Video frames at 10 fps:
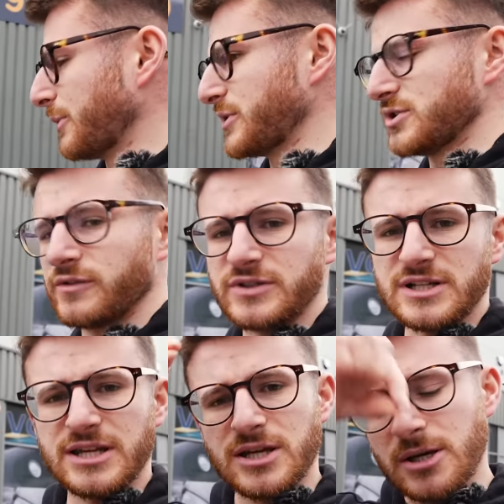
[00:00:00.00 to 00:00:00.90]
which is
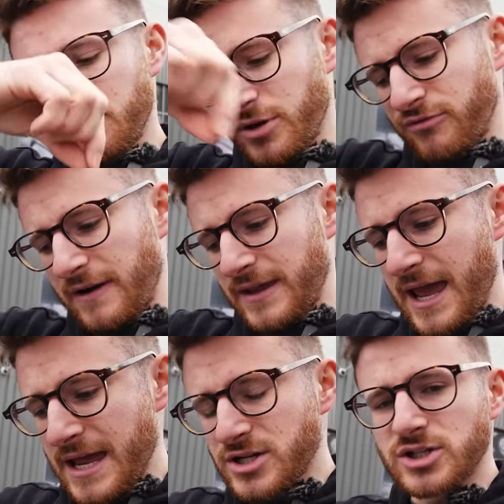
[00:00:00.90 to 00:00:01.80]
obviously put around the
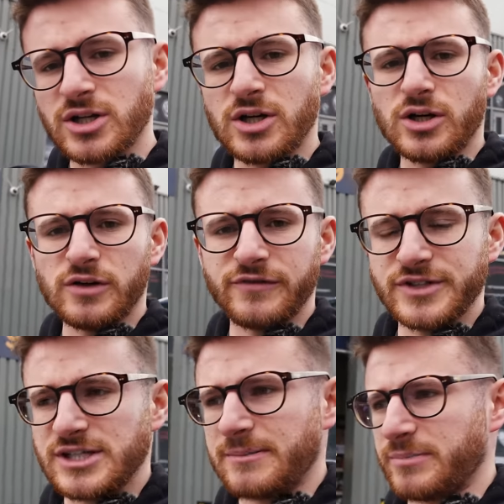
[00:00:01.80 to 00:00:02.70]
edge of
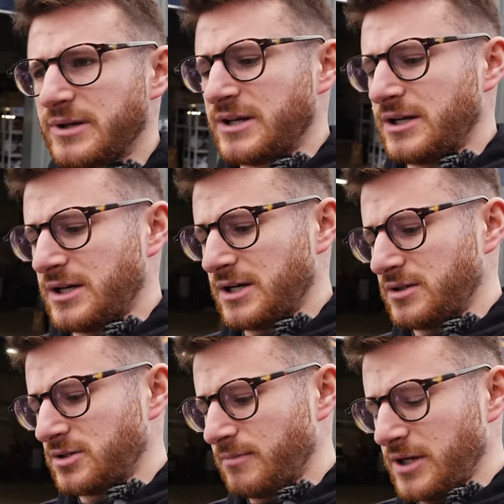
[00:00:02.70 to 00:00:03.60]
the sump,
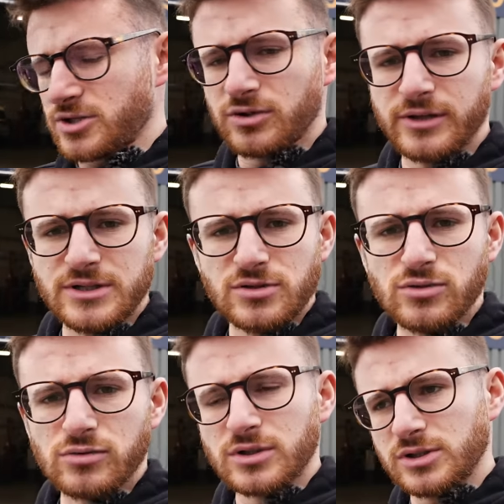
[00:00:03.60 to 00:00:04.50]
just to make sure it's
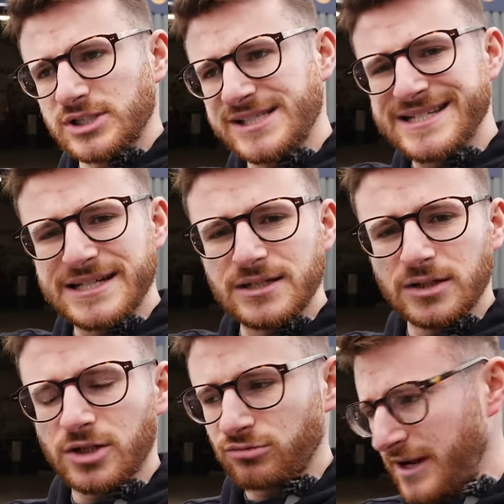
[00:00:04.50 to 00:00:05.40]
all seated
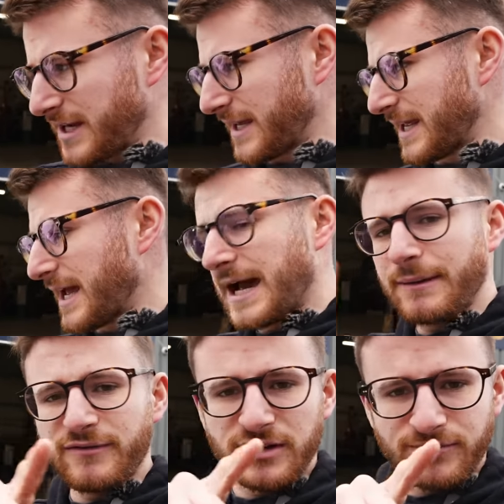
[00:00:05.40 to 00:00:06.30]
correctly.
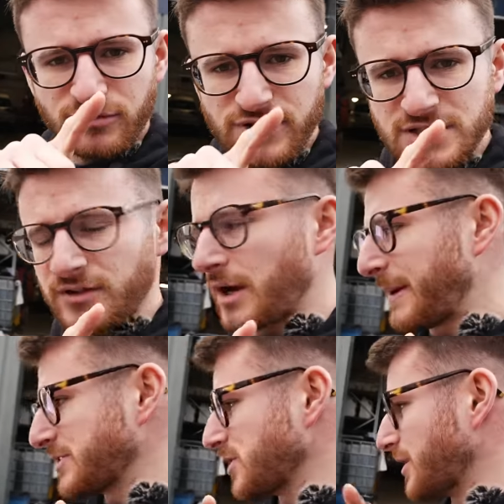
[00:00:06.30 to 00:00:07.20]
However, the reason I
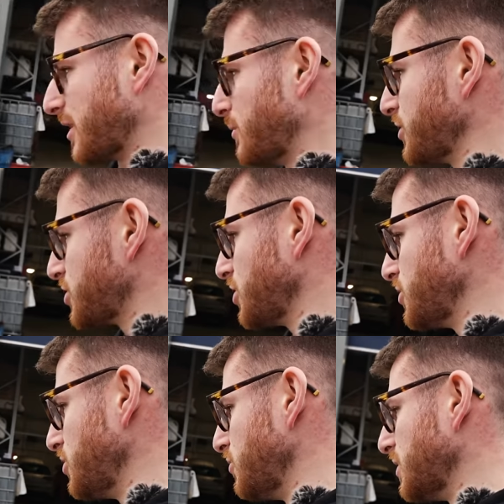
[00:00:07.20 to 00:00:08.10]
come outside, I want to show
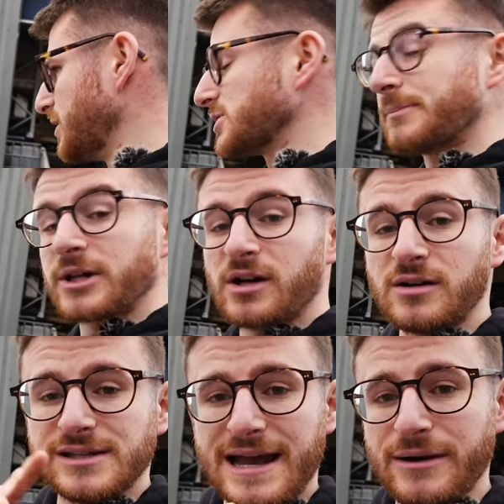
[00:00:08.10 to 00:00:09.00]
you some of the
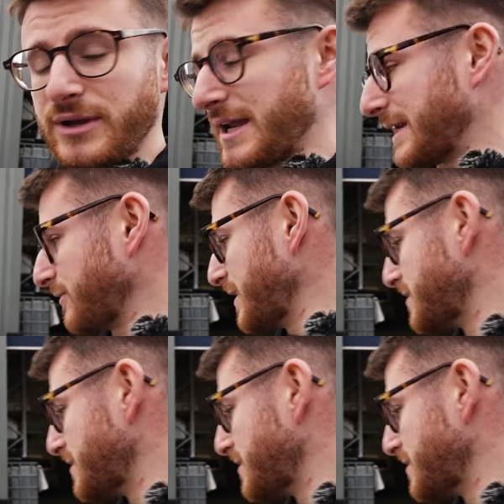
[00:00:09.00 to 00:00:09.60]
cars out here. Now